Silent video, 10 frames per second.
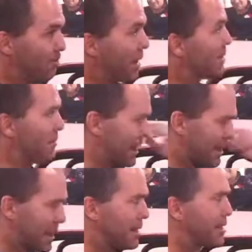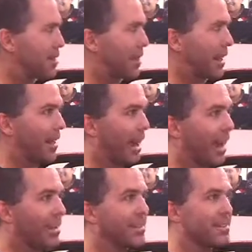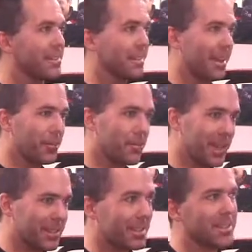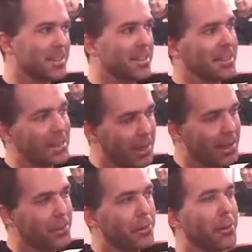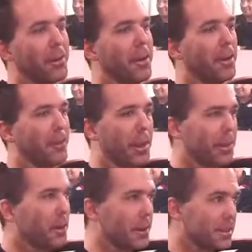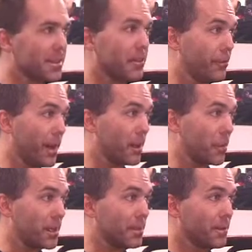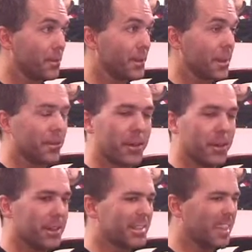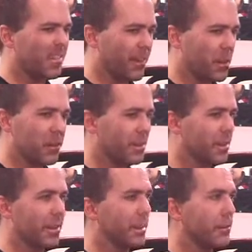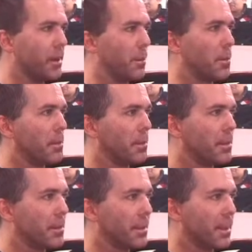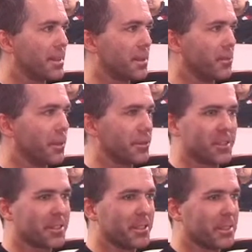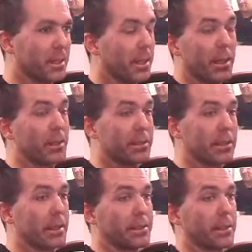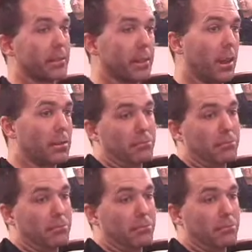But it makes sense to me. And if it makes sense to the clown, then the audience can follow it. If the audience can't follow it, they're going to give up. At some point, they're just going to say, this is nonsense.